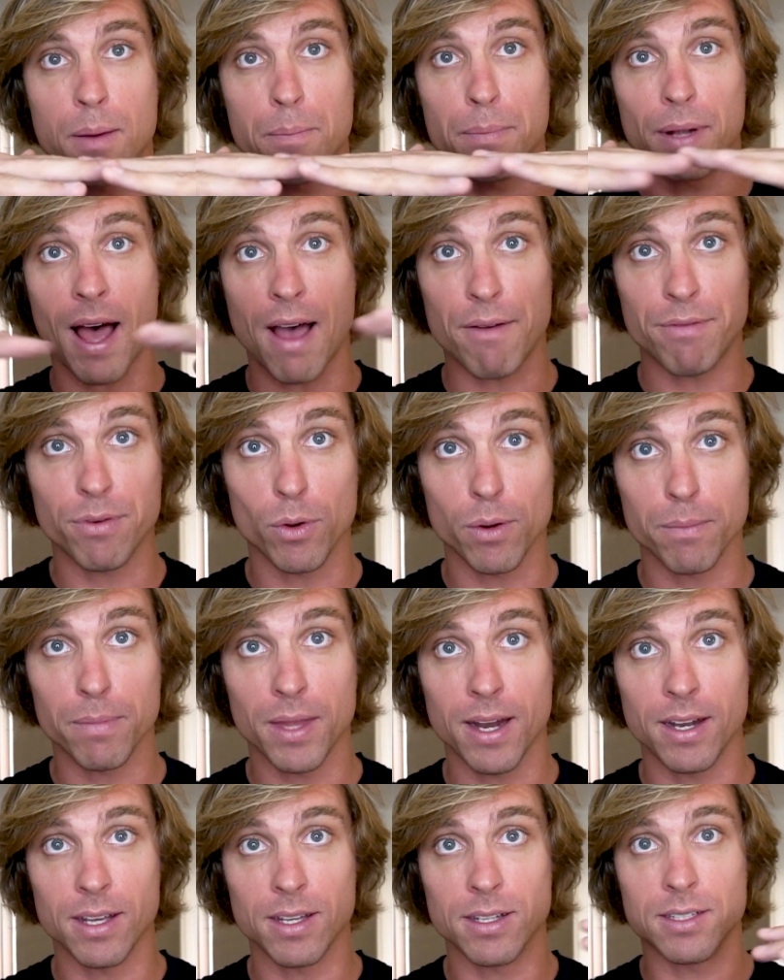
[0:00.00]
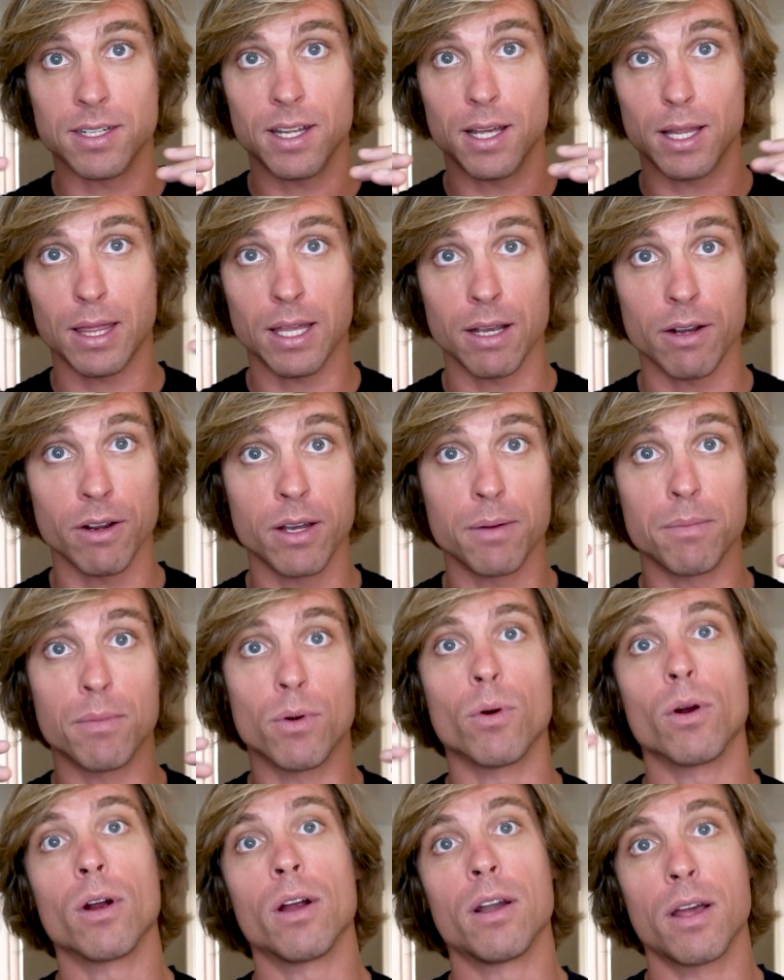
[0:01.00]
platform that is Ethereum
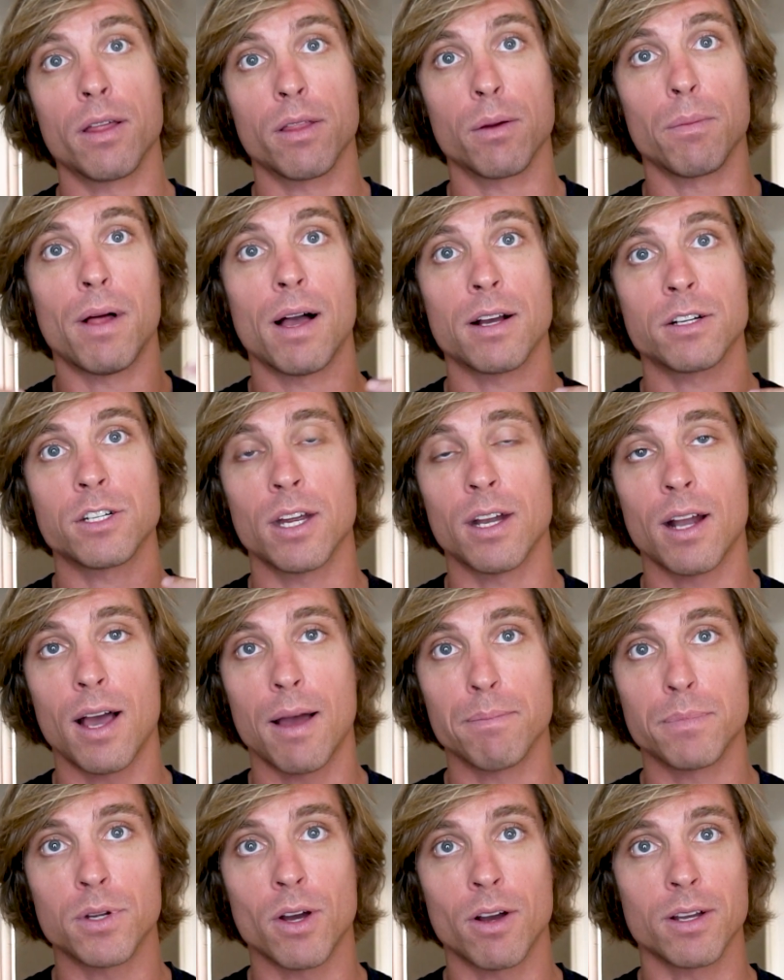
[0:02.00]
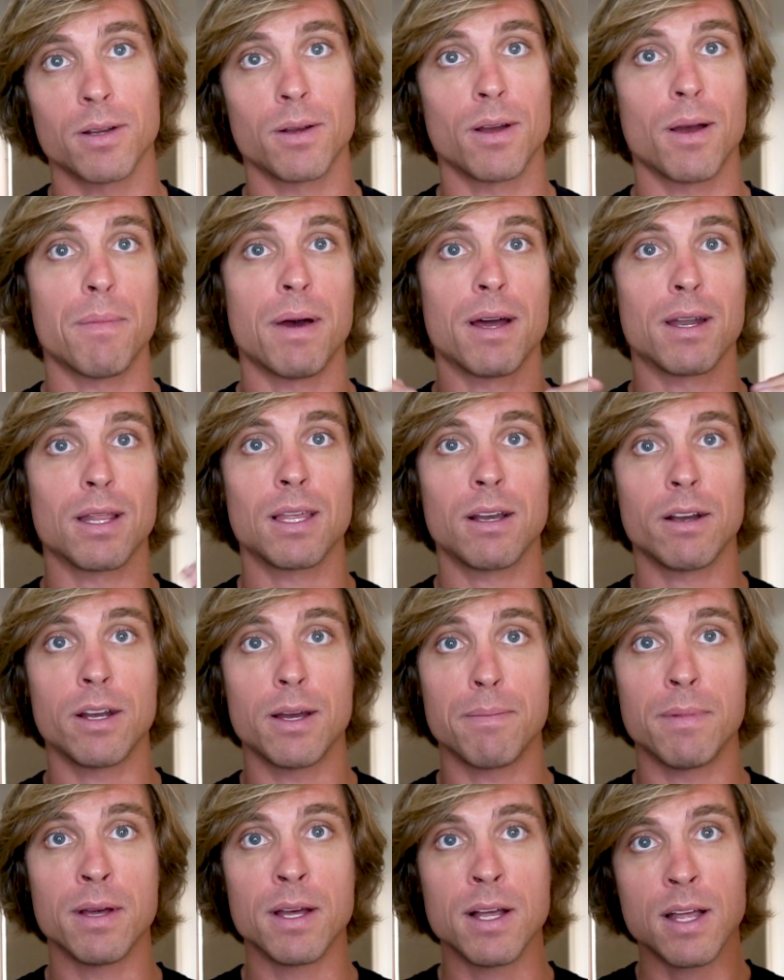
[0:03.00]
or another blockchain, I'm talking about
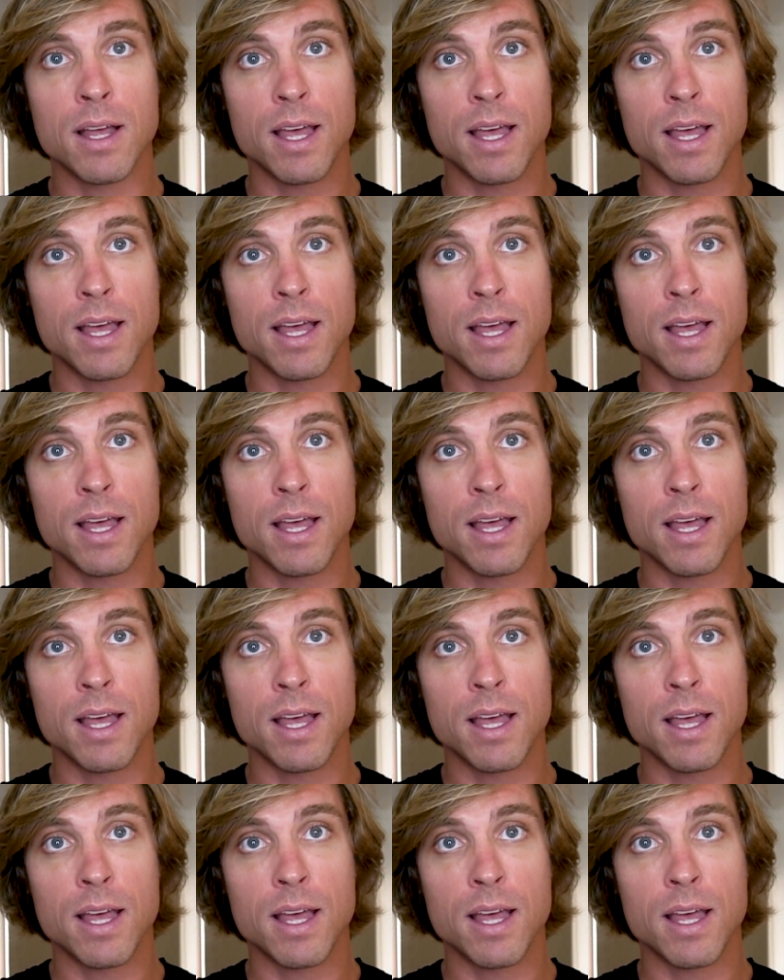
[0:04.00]
Ethereum,